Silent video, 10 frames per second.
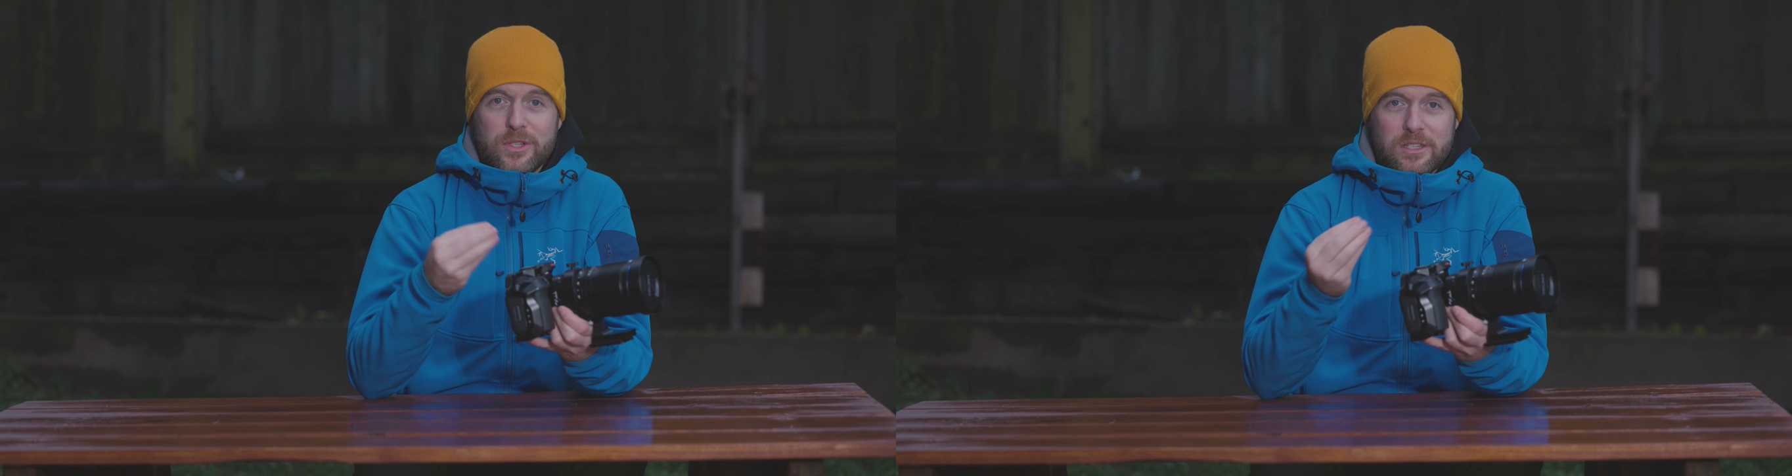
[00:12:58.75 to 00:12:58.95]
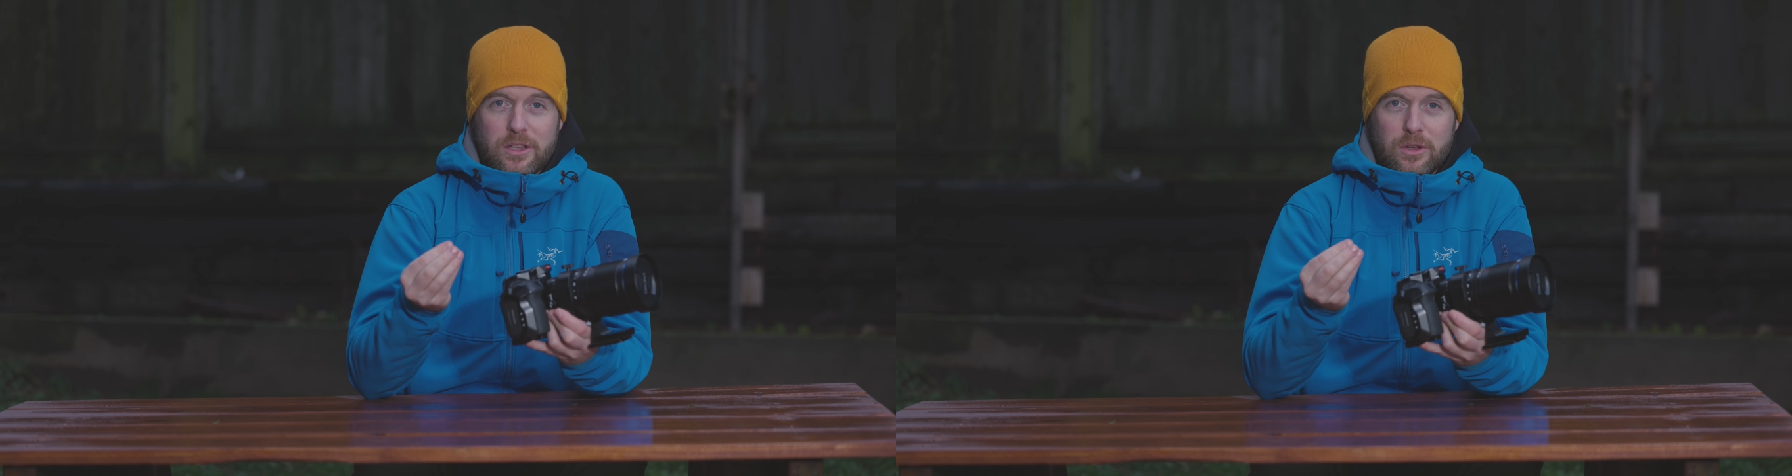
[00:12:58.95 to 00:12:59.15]

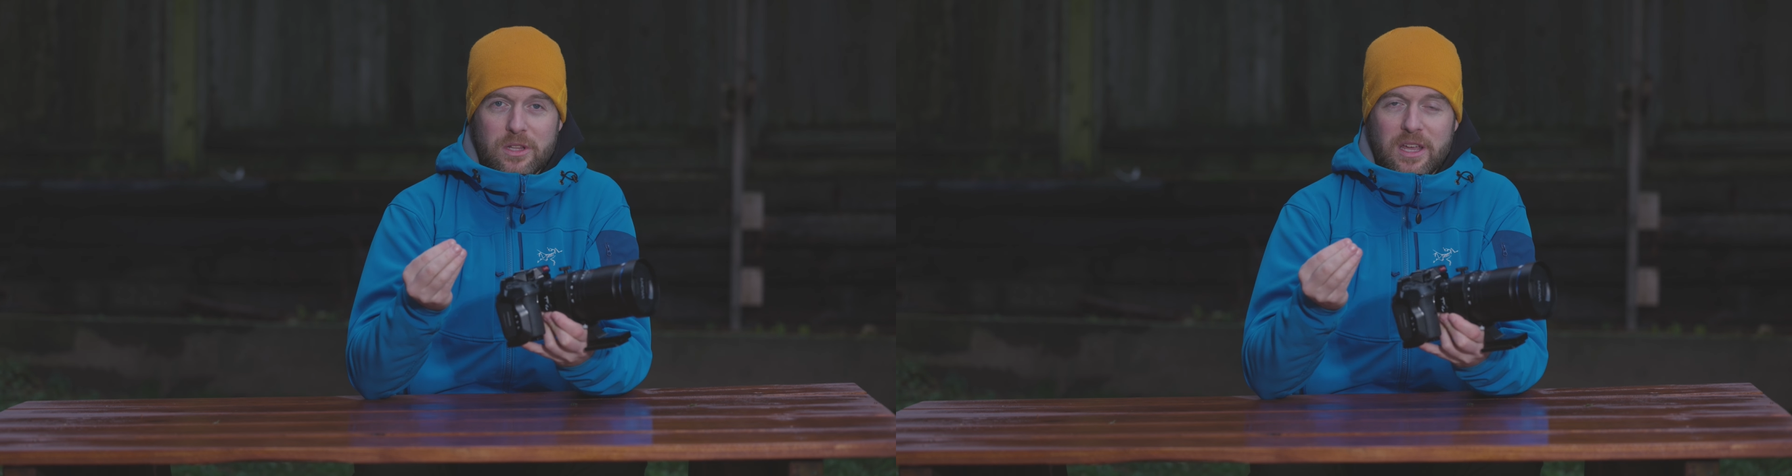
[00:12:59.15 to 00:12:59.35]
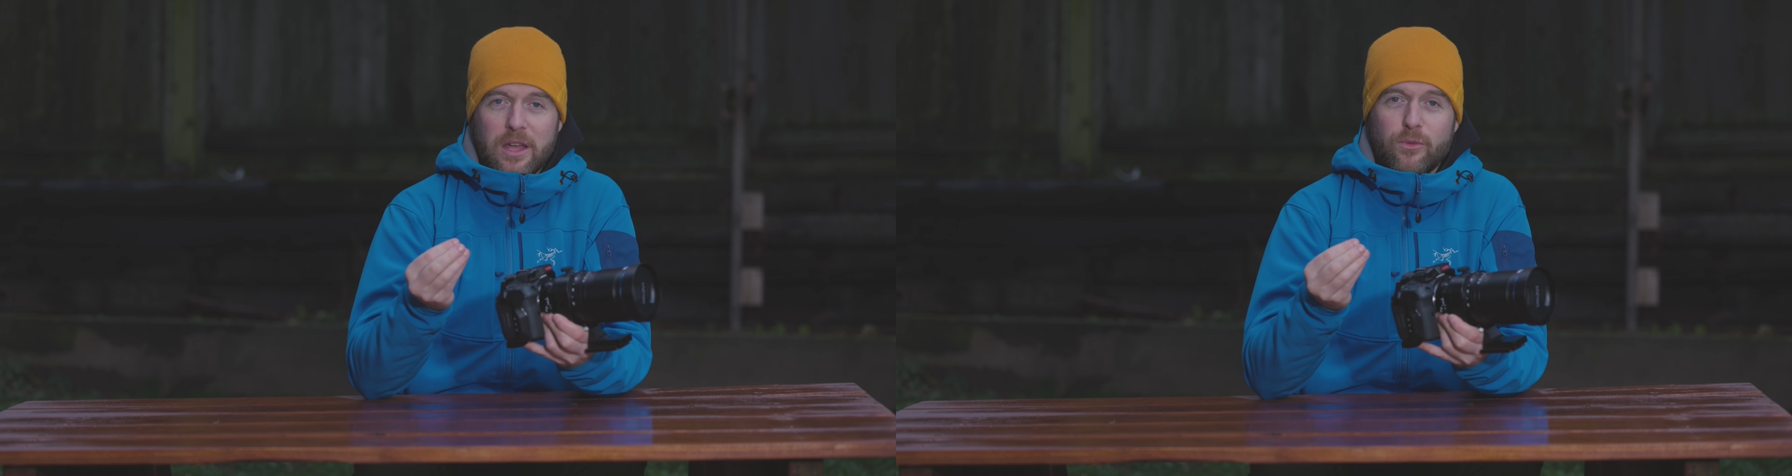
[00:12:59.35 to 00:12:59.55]

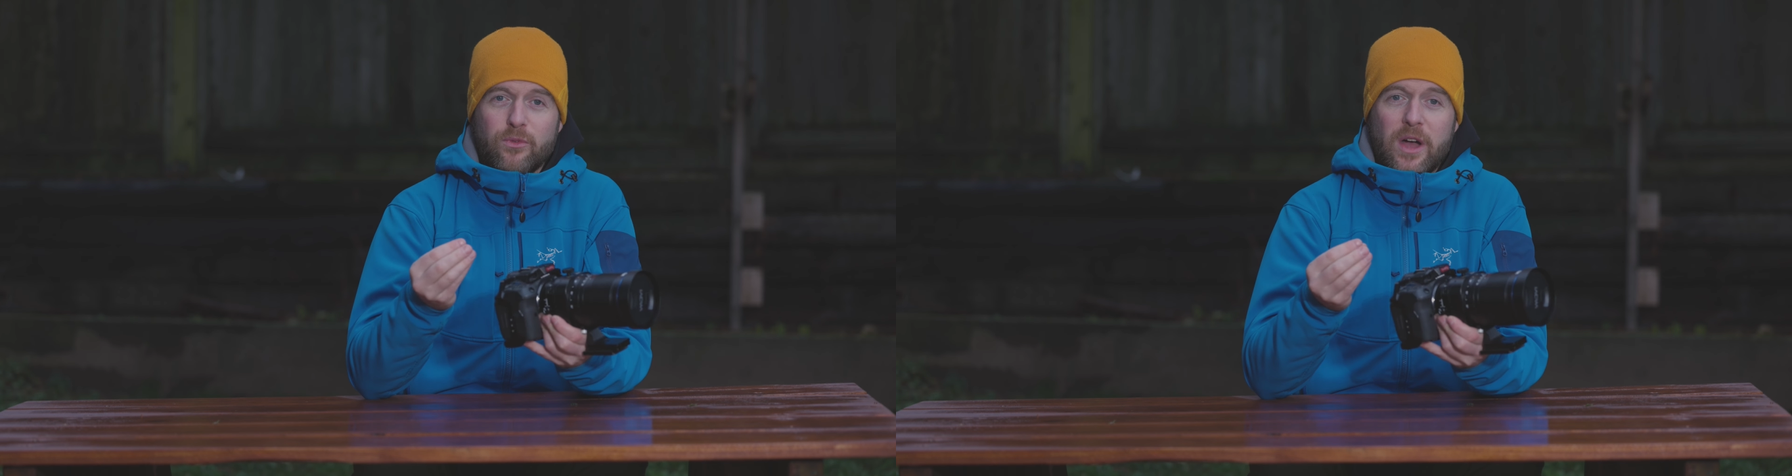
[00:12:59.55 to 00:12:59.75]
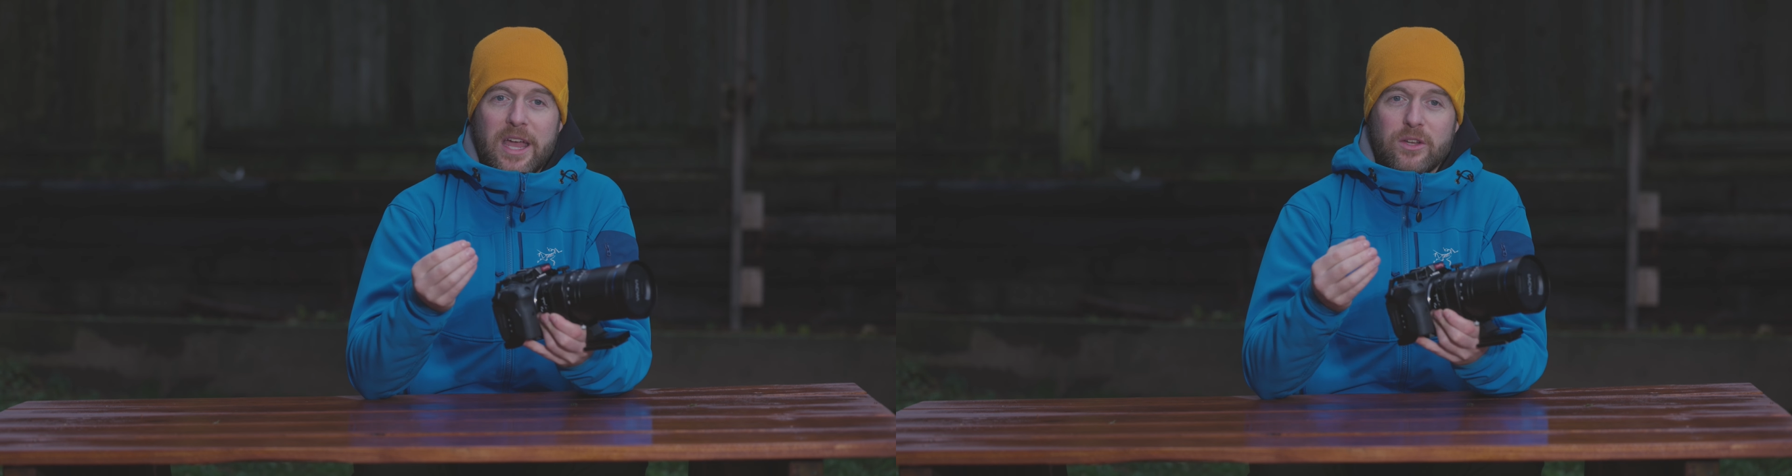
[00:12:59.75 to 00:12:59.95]
slowly and
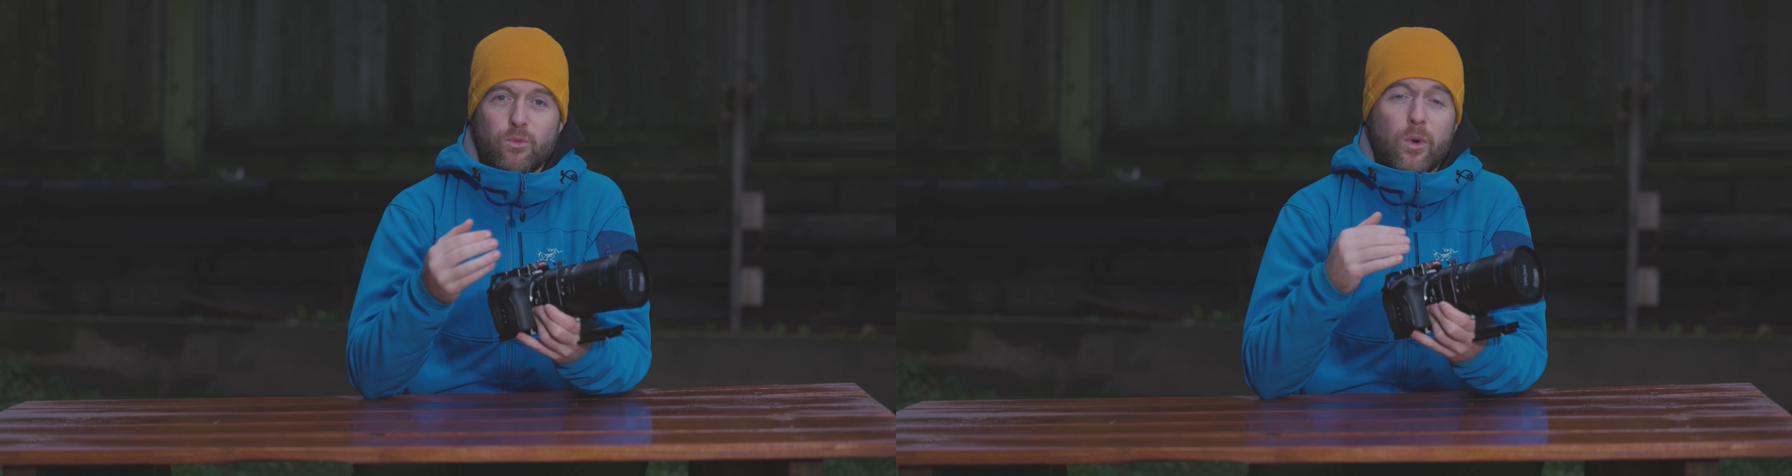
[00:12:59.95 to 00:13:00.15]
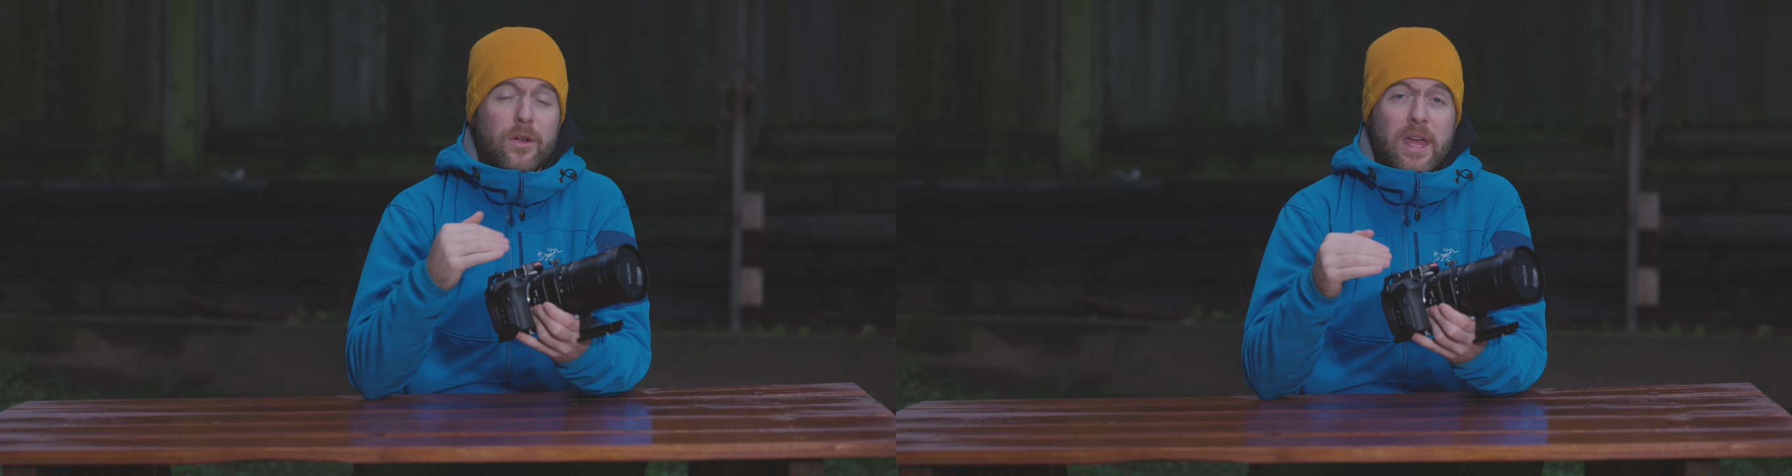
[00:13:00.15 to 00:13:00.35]
find where